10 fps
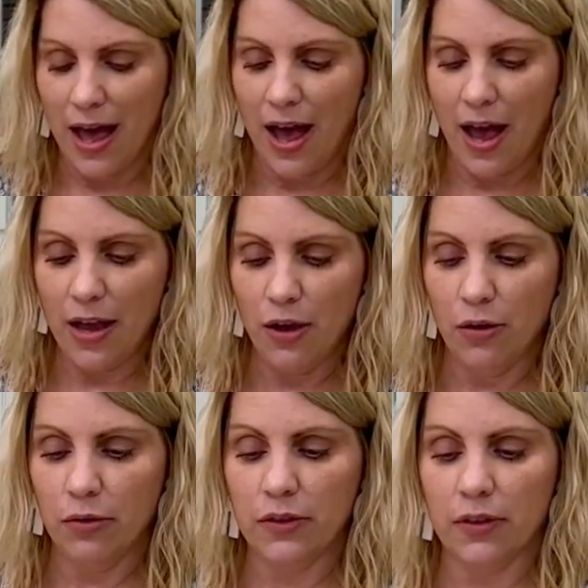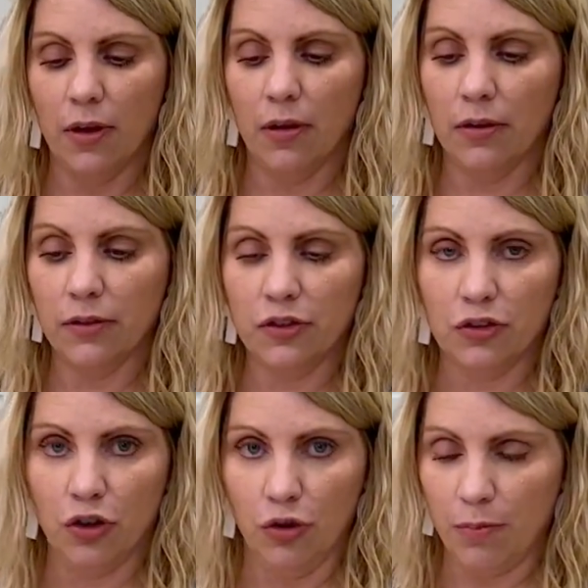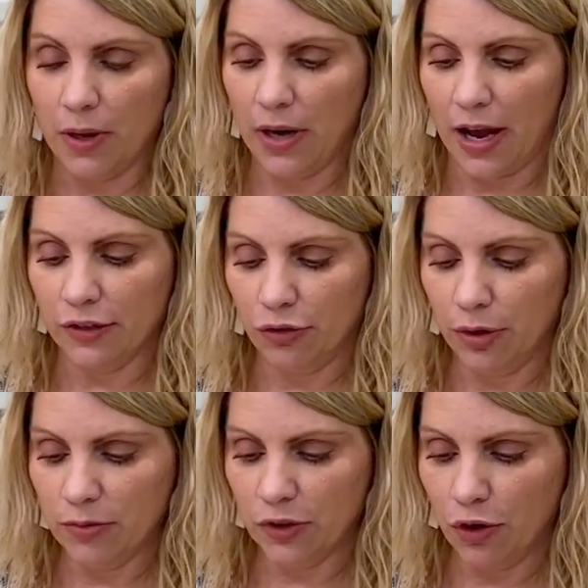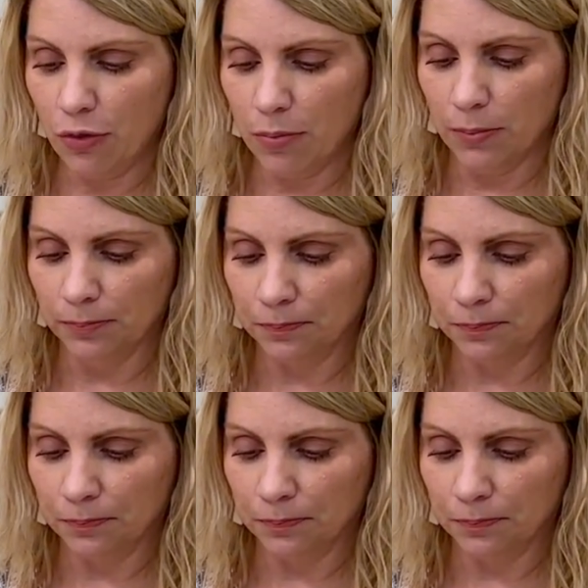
I use a scoop, an ice cream scoop,